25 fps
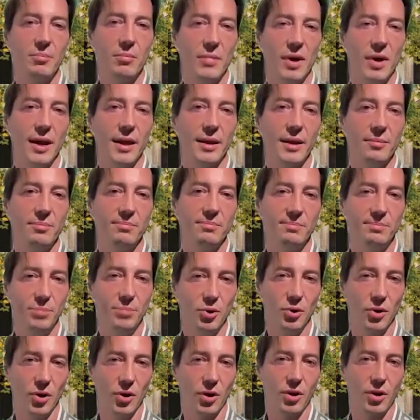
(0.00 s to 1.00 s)
In my
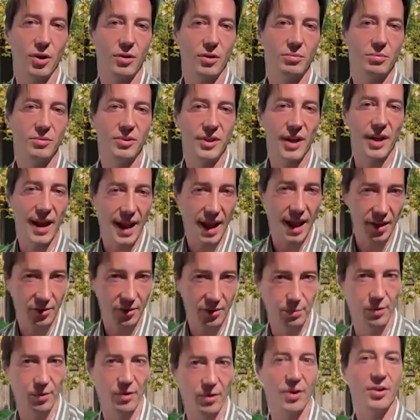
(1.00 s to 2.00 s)
book,
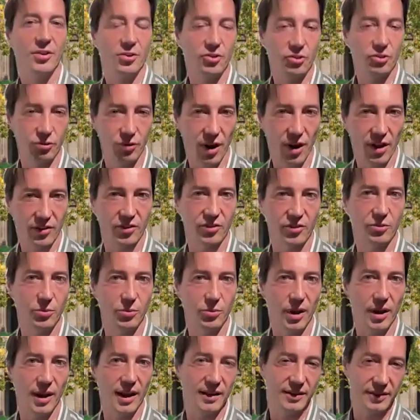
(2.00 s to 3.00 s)
Diaspora and Trust,
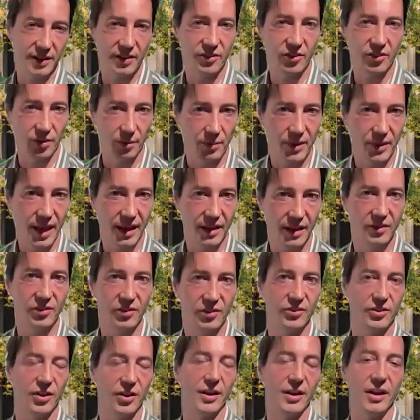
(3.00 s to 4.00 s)
I did some case
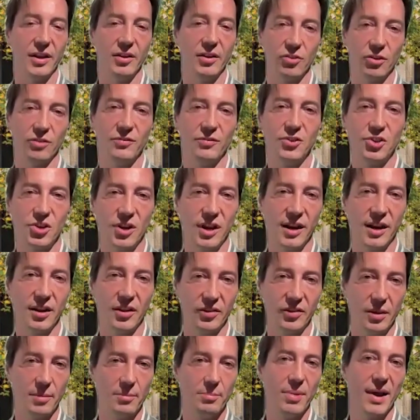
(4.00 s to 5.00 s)
studies of
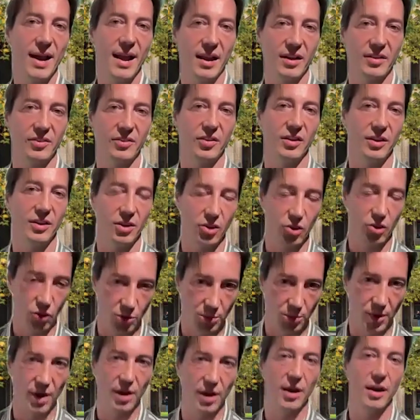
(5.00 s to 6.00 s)
China's impact in
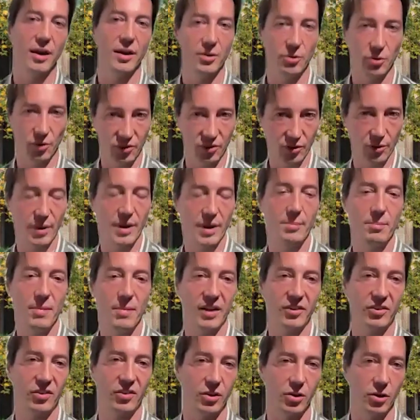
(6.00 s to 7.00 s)
Cuba and also in
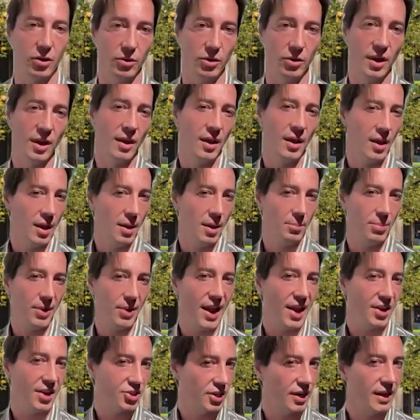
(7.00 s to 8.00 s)
Mexico.
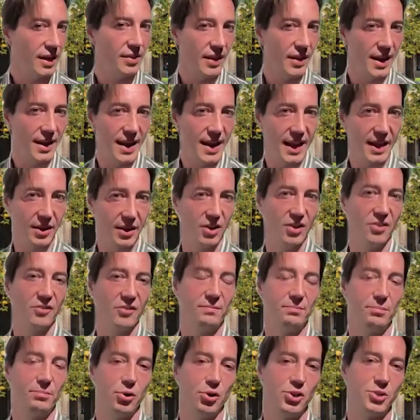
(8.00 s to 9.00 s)
But actually, the
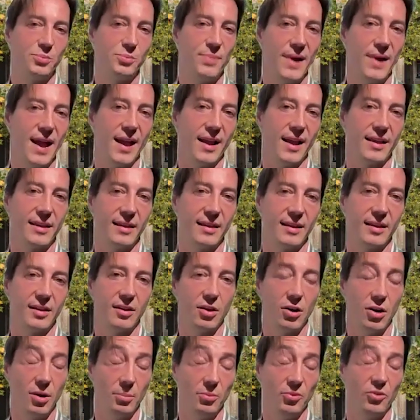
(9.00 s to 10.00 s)
negative pushback
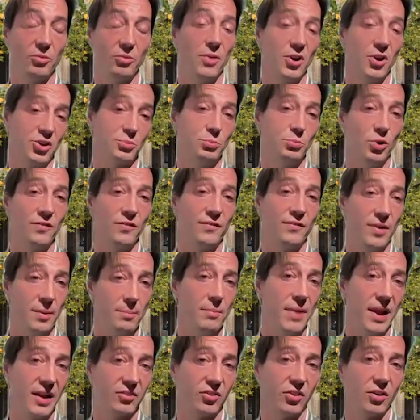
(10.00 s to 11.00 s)
comes much more
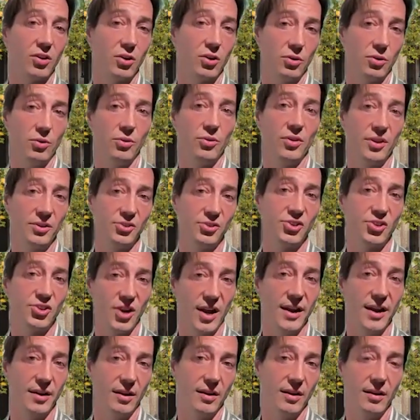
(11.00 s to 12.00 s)
from Mexico than
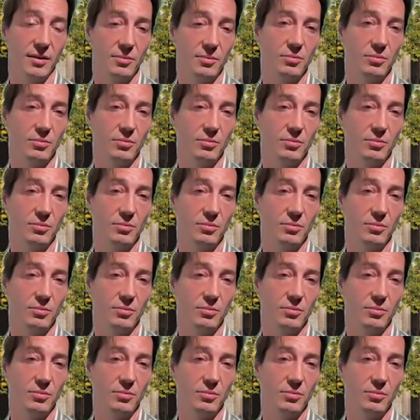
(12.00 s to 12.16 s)
China.